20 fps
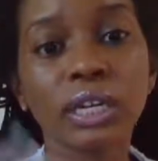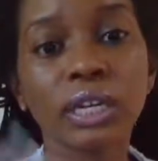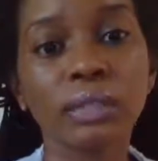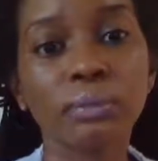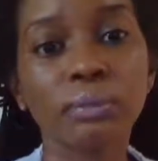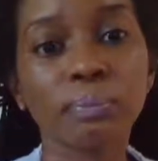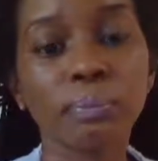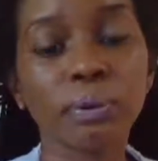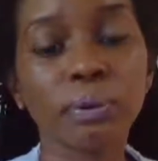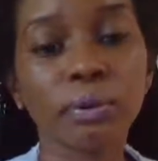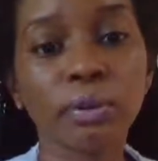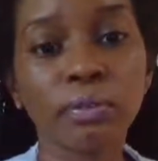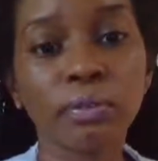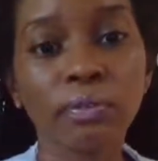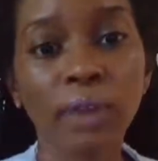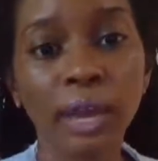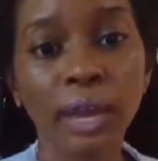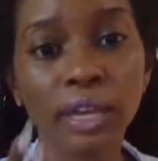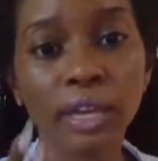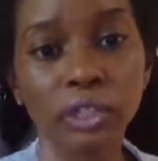It
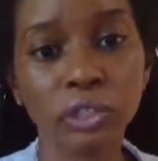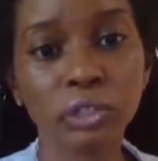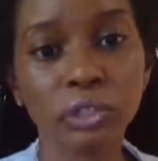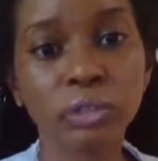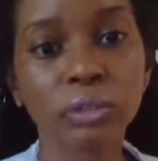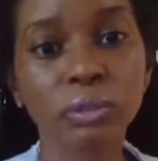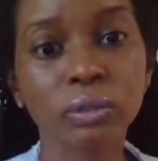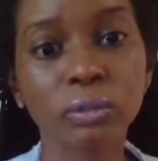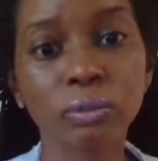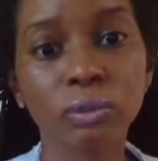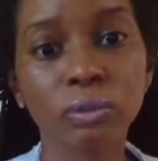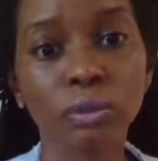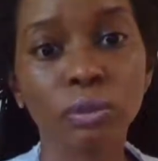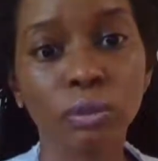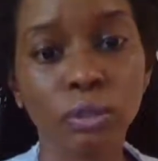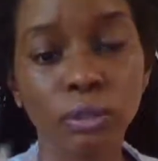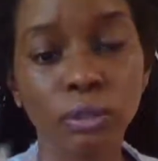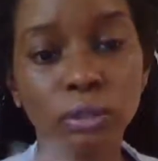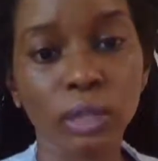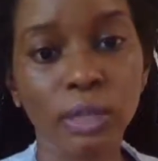purifies you, your